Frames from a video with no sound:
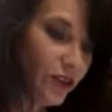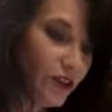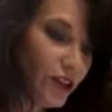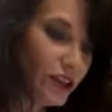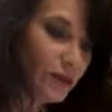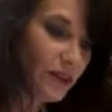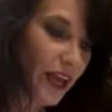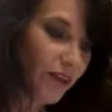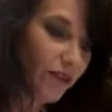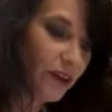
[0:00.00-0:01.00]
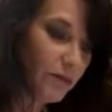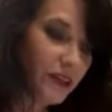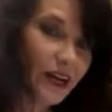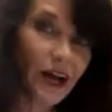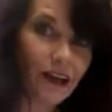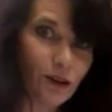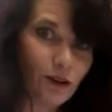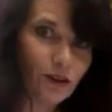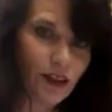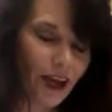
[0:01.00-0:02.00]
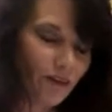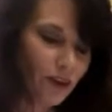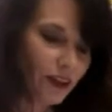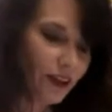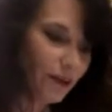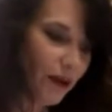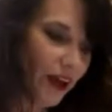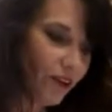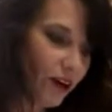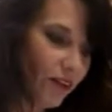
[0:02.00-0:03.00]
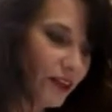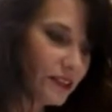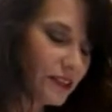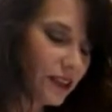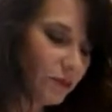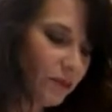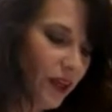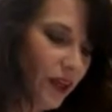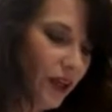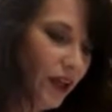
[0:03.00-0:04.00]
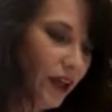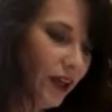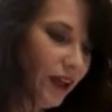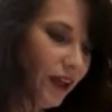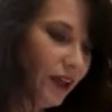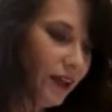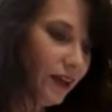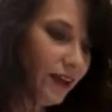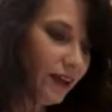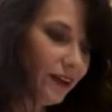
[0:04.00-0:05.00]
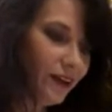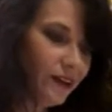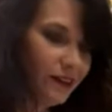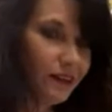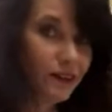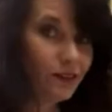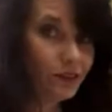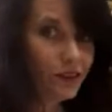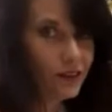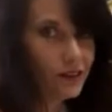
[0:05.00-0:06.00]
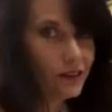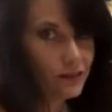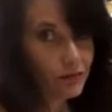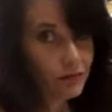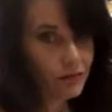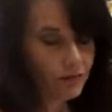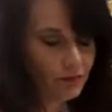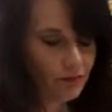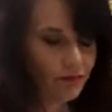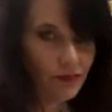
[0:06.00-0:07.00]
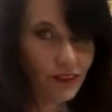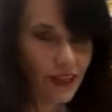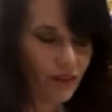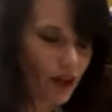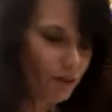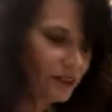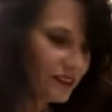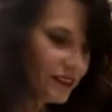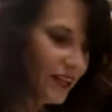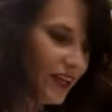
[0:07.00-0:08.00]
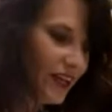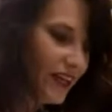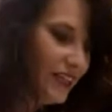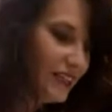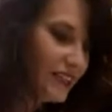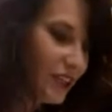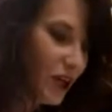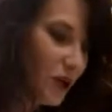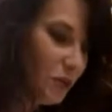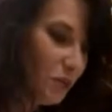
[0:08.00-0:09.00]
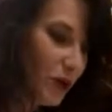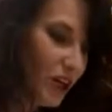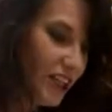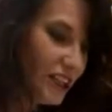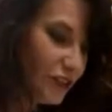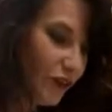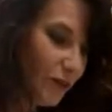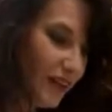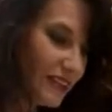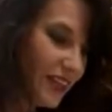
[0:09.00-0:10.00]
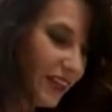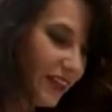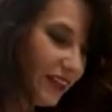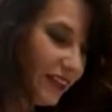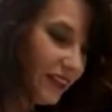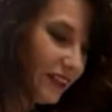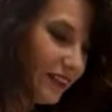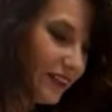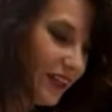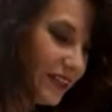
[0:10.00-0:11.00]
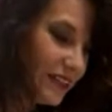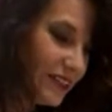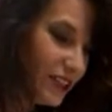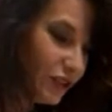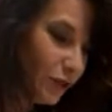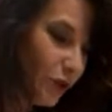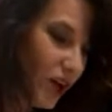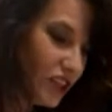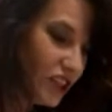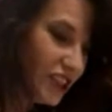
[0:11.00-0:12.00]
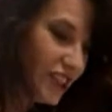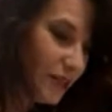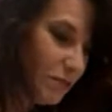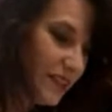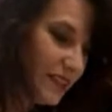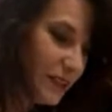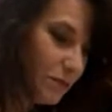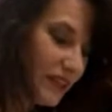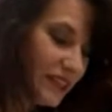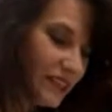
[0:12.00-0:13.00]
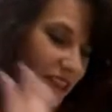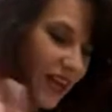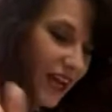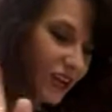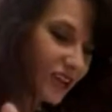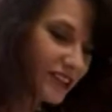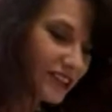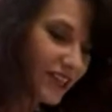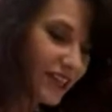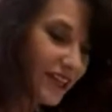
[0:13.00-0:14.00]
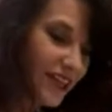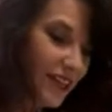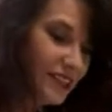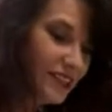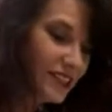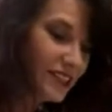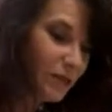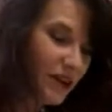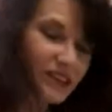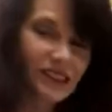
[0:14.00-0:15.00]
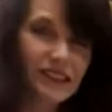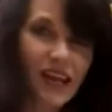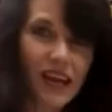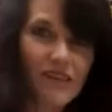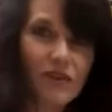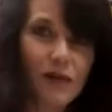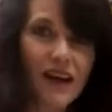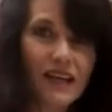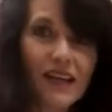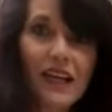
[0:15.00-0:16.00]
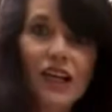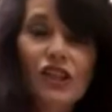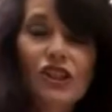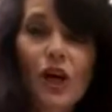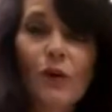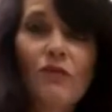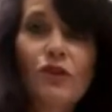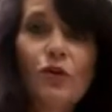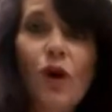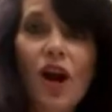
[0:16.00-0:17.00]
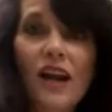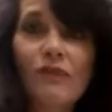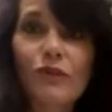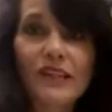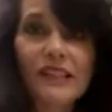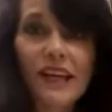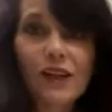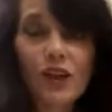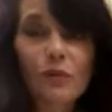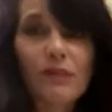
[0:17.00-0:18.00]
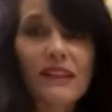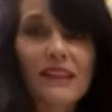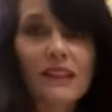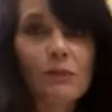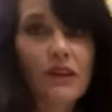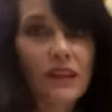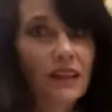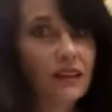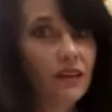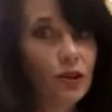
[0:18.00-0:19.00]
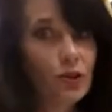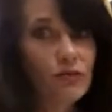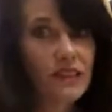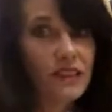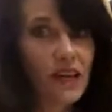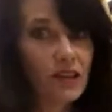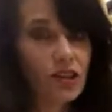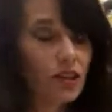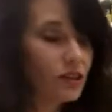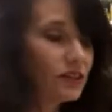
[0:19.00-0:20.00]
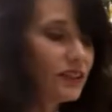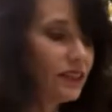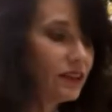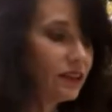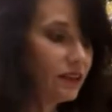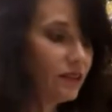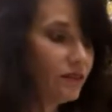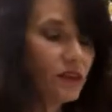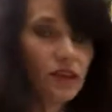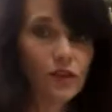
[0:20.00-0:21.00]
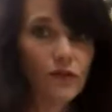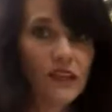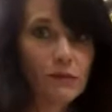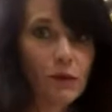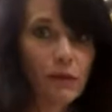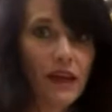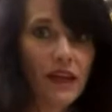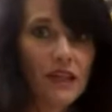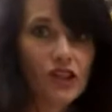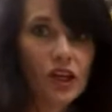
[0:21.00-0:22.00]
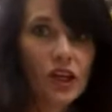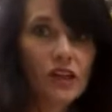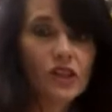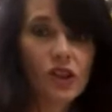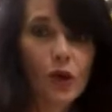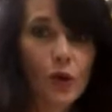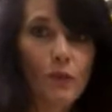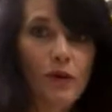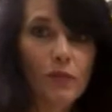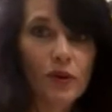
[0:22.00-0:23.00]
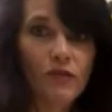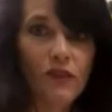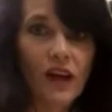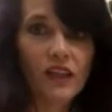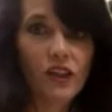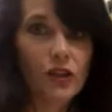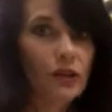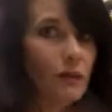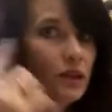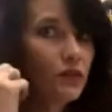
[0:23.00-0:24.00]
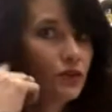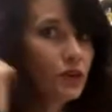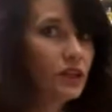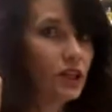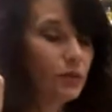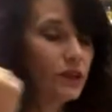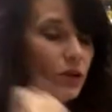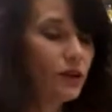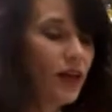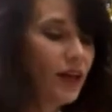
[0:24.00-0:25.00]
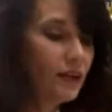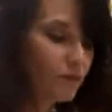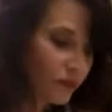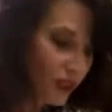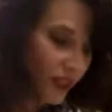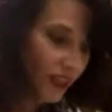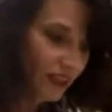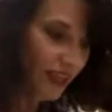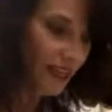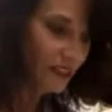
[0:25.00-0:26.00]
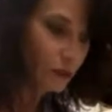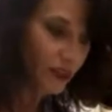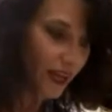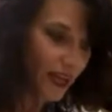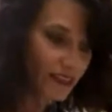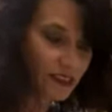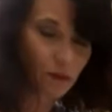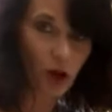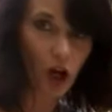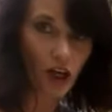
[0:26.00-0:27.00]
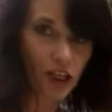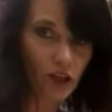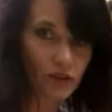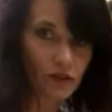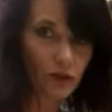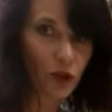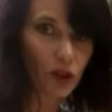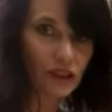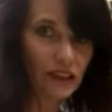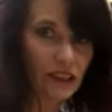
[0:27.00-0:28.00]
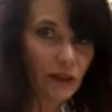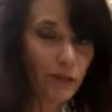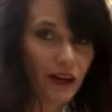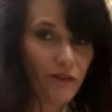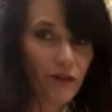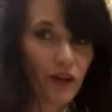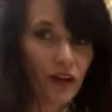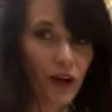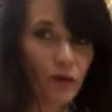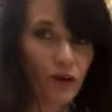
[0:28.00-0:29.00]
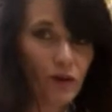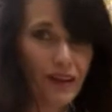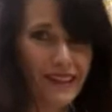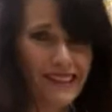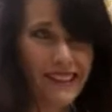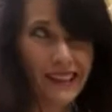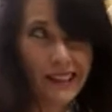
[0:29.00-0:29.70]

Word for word: if you hear some laughing maniacal laughing in the background that's them and uh, you know because life happens so mert is from montana uh, nancy is from washington meant to be says hi crysta dixie belle says hey everybody so if you are a retailer, please put in your retailer link, your Facebook page, so people can find you. Let me know if you can hear me okay. Last week I had some audio difficulty, but I figured out what it was.